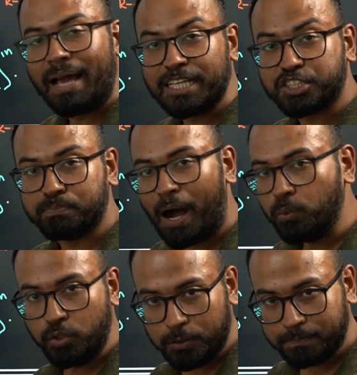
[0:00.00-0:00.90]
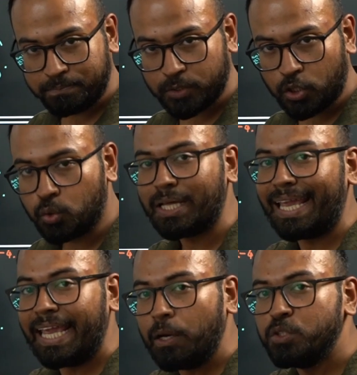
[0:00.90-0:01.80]
has bound to the
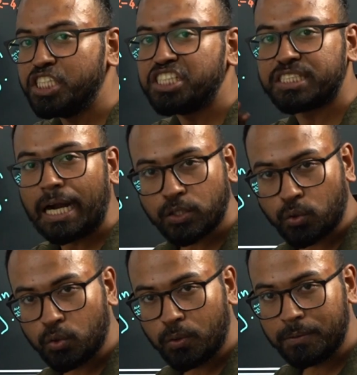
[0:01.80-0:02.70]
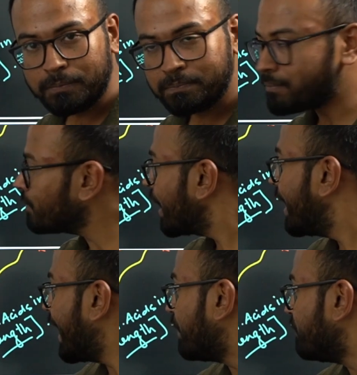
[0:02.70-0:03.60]
AUG start codon.
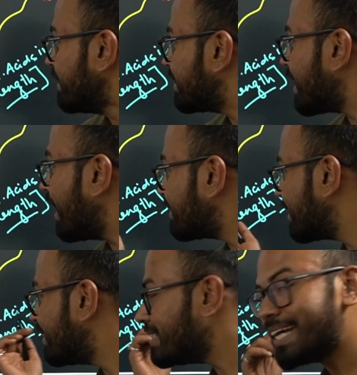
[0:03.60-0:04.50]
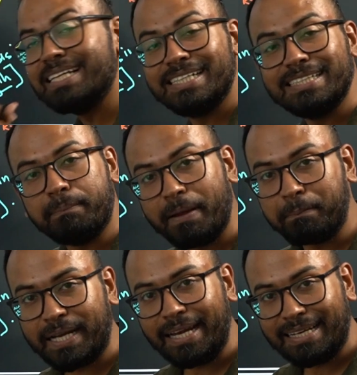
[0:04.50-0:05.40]
It will start synthesizing the
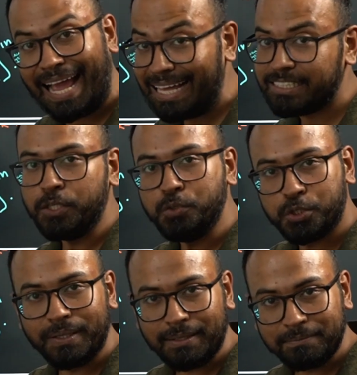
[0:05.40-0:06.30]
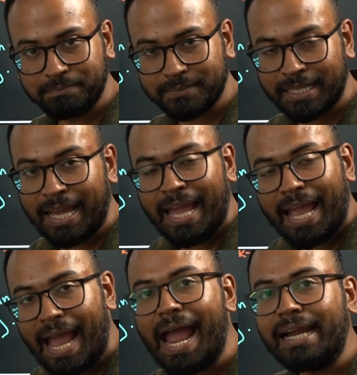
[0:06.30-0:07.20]
peptide as usual,
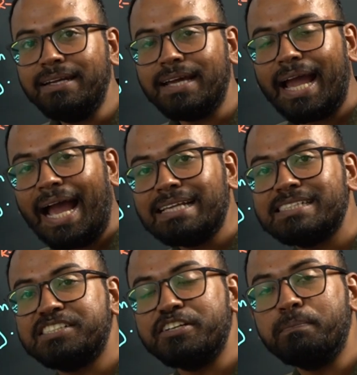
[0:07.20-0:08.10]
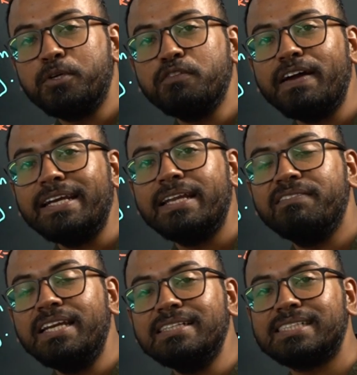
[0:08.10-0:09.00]
and as tryptophan
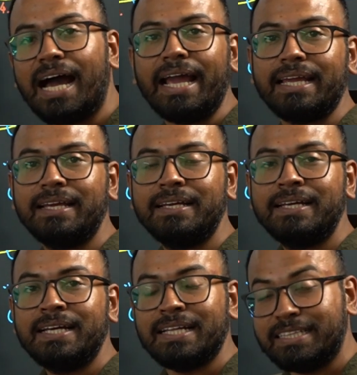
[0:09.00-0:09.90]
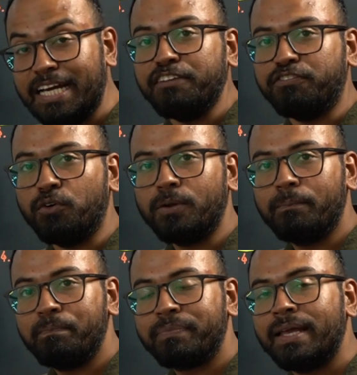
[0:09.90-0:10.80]
level is high, therefore,